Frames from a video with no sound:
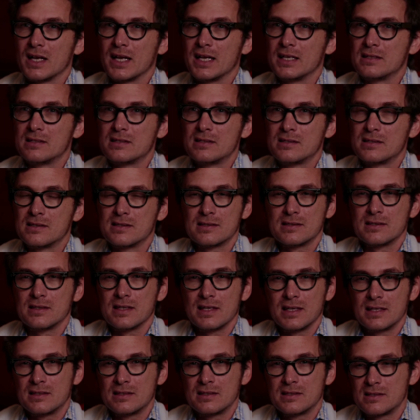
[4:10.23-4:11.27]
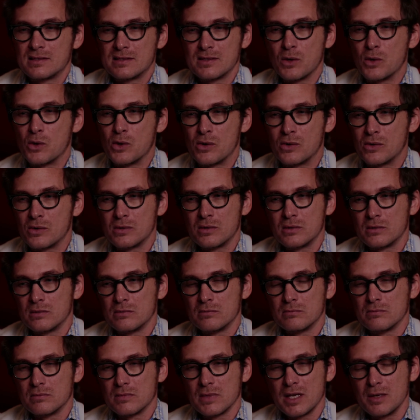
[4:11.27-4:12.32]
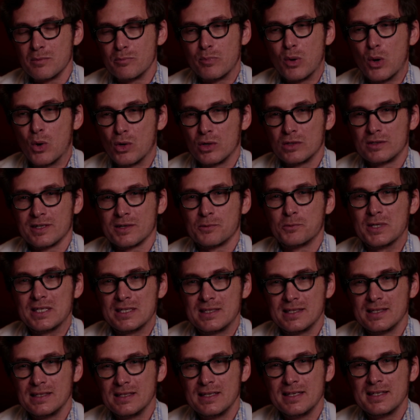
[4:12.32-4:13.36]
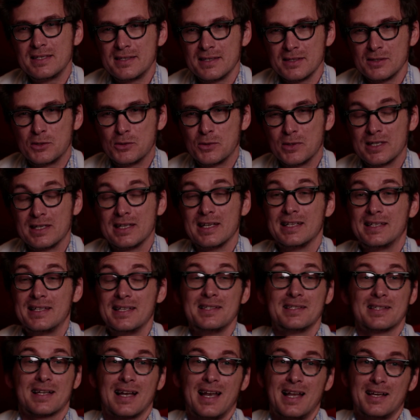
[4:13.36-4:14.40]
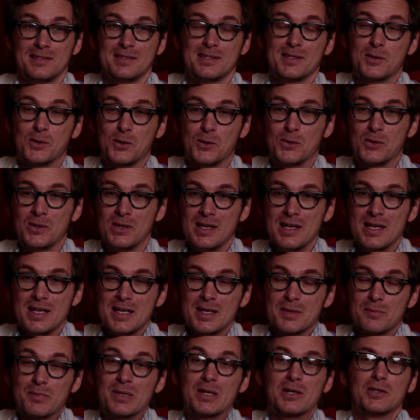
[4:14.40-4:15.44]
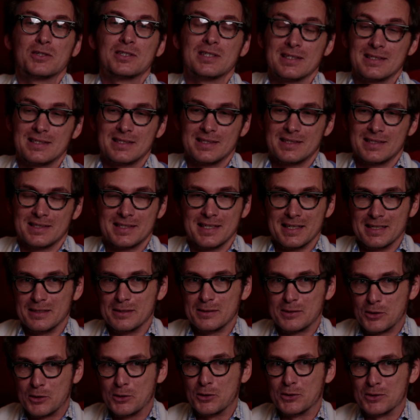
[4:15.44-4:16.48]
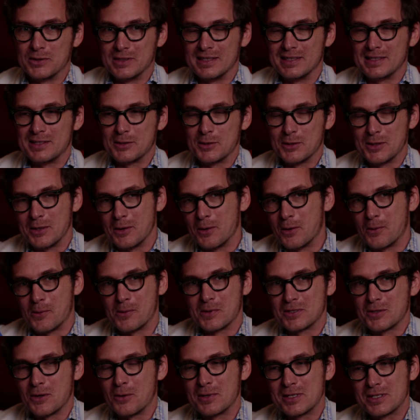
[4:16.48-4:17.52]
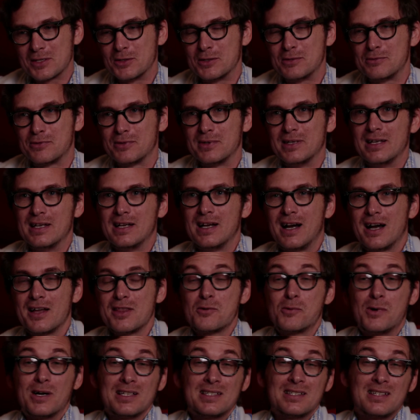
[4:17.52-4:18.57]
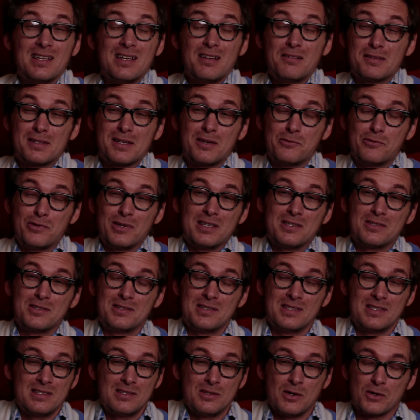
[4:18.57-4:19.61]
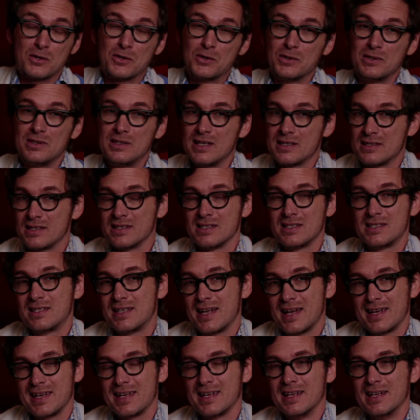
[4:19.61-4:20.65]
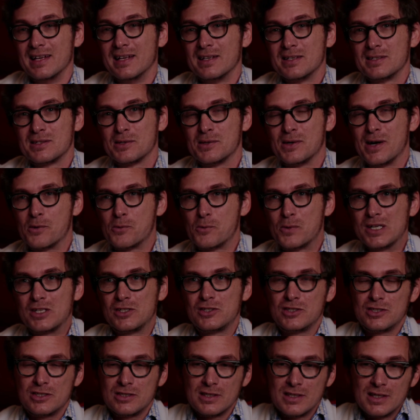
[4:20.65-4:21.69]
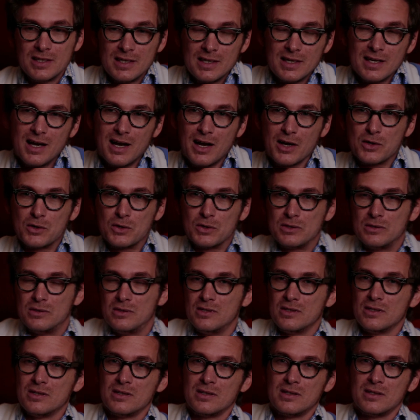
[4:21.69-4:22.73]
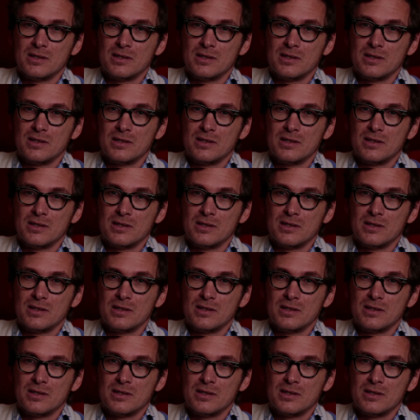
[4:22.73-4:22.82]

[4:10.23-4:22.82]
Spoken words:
it's so important. We still listen to it. It is classical because it's still good. It was always good. Otherwise, if something is not good, it doesn't stay. So I wish I could,